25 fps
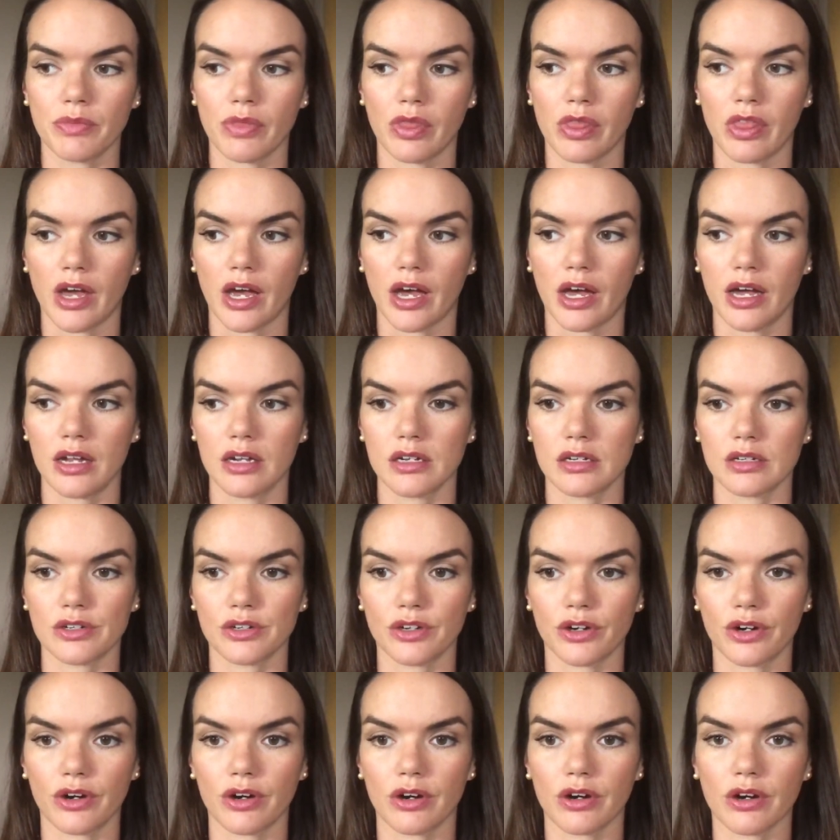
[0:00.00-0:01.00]
that
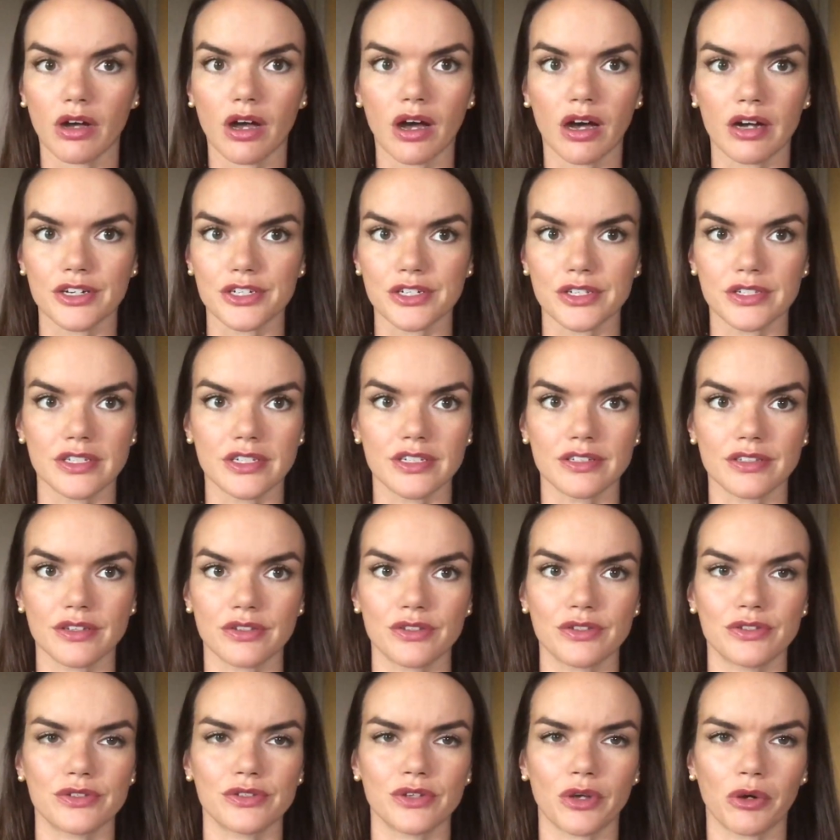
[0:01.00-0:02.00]
her consciousness
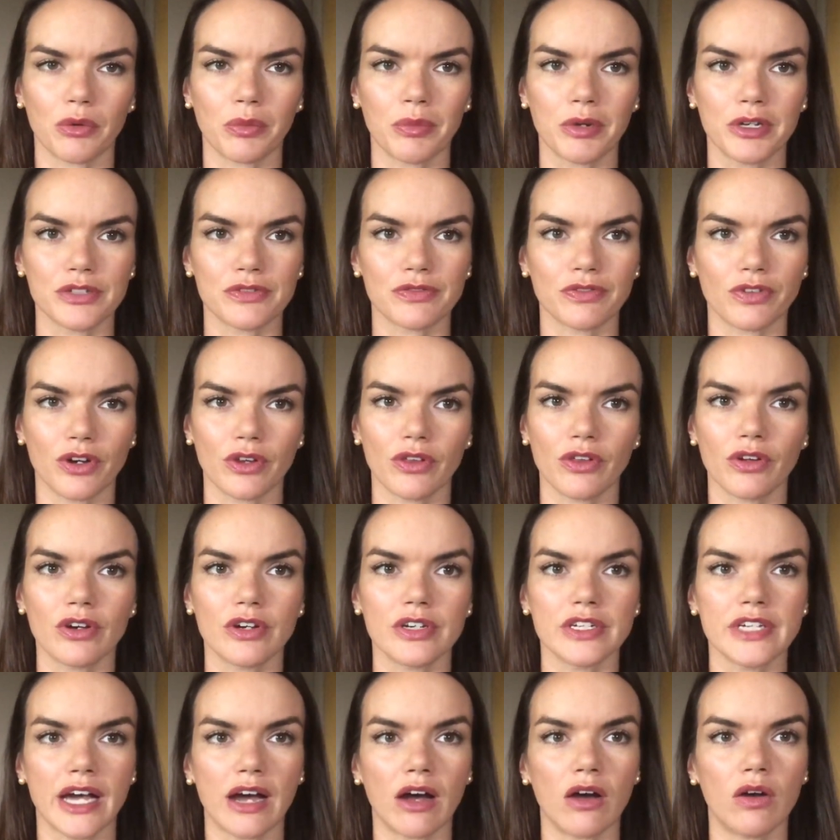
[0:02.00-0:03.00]
is so much
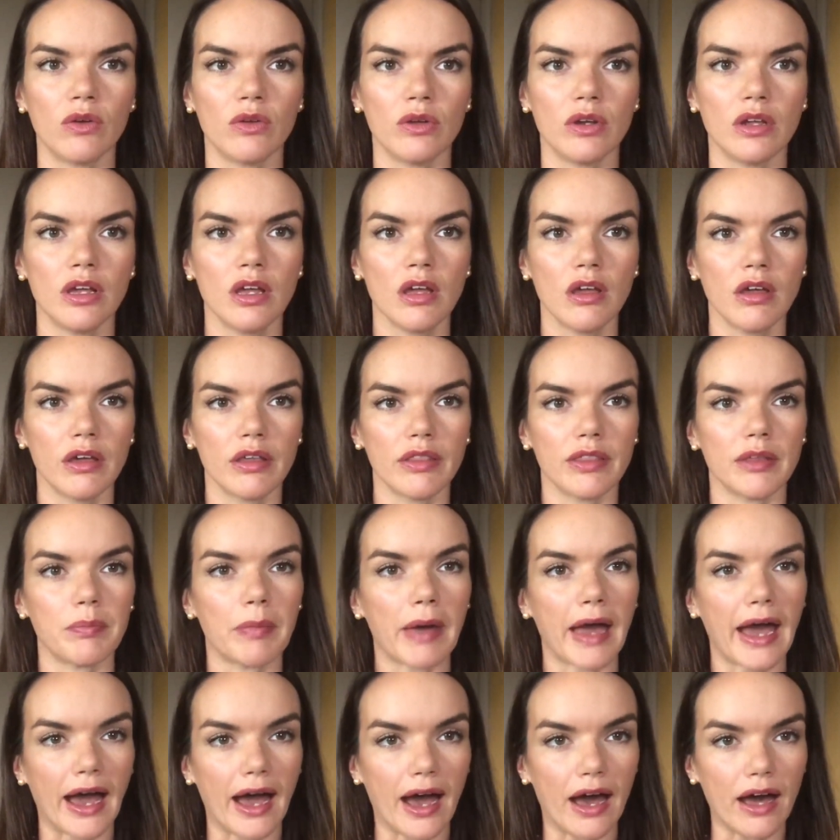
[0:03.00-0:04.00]
further down the
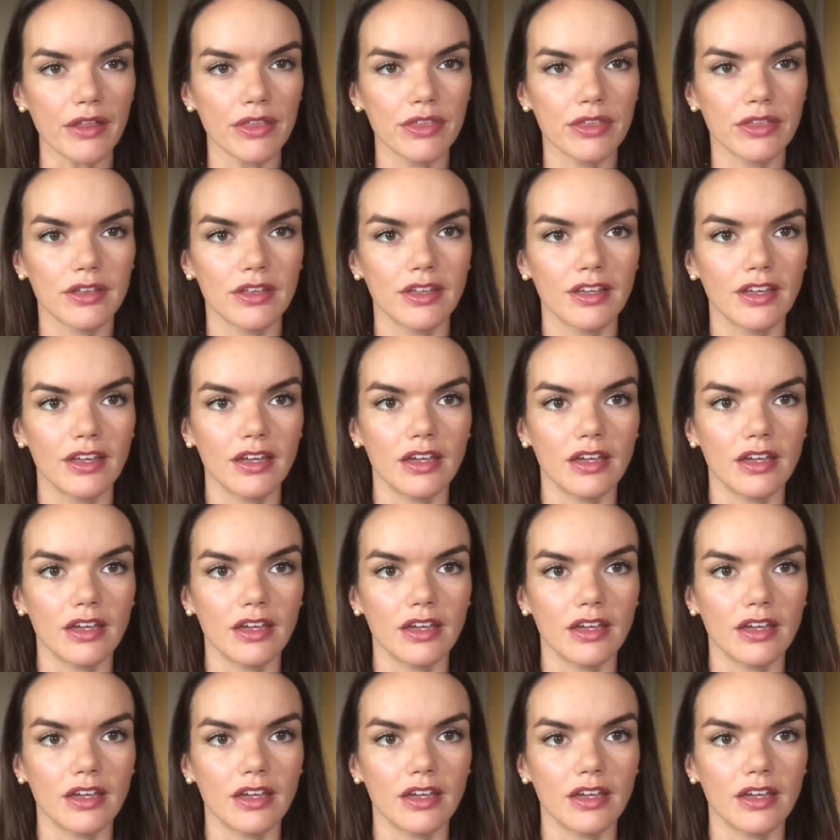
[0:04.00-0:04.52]
path,